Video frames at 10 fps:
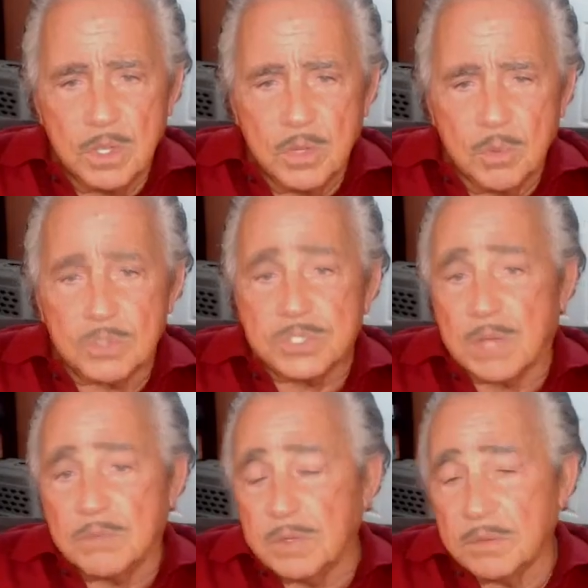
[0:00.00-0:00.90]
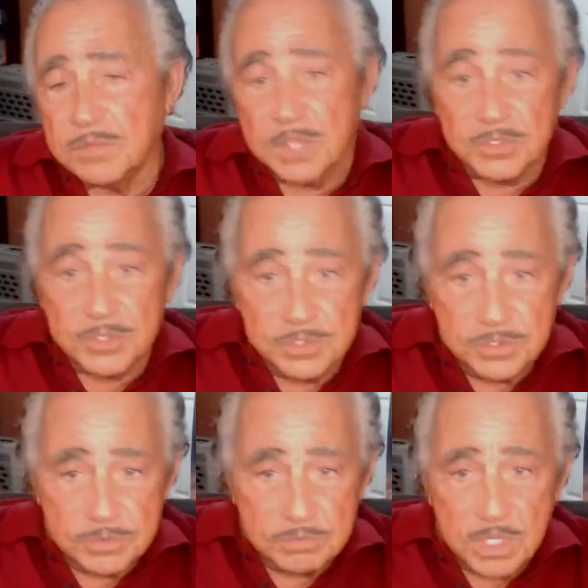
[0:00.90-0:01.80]
which have lived
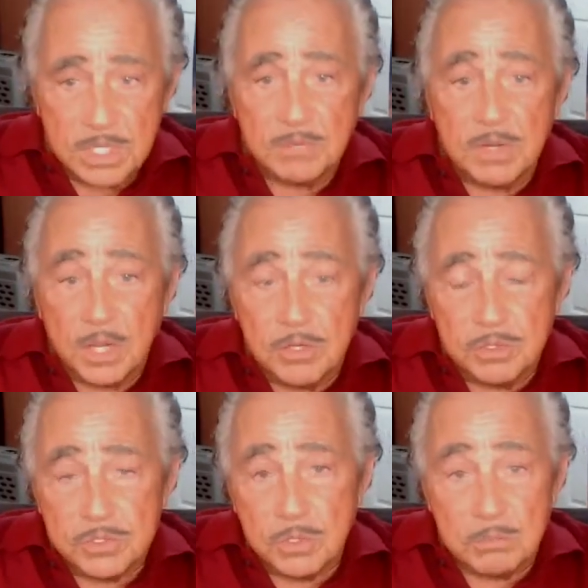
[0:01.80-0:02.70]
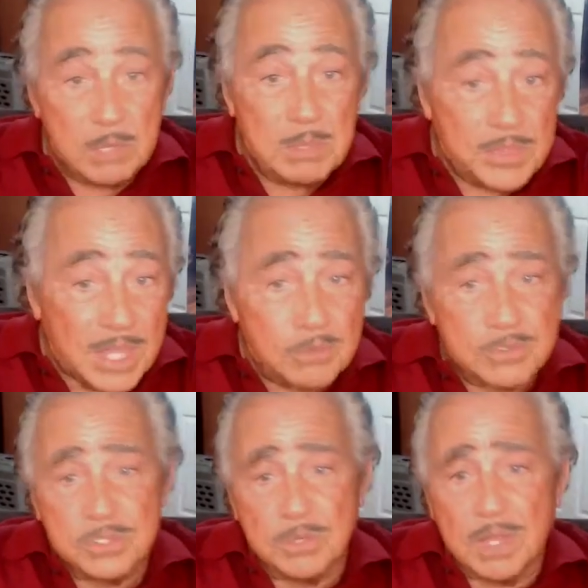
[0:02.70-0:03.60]
dozens and even hundreds or maybe
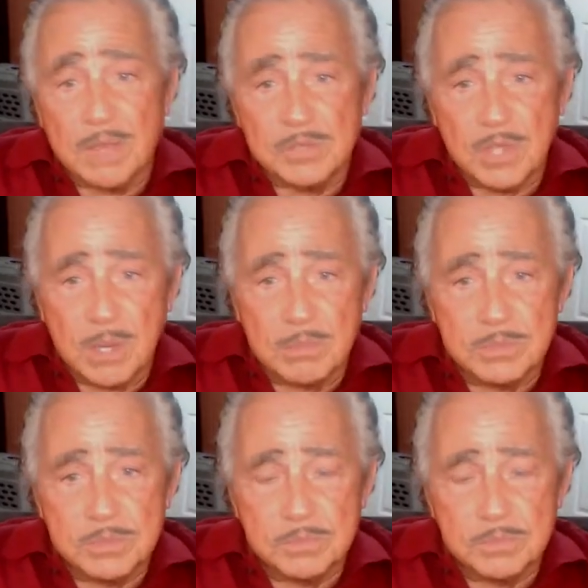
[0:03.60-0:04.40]
thousands of lifetimes.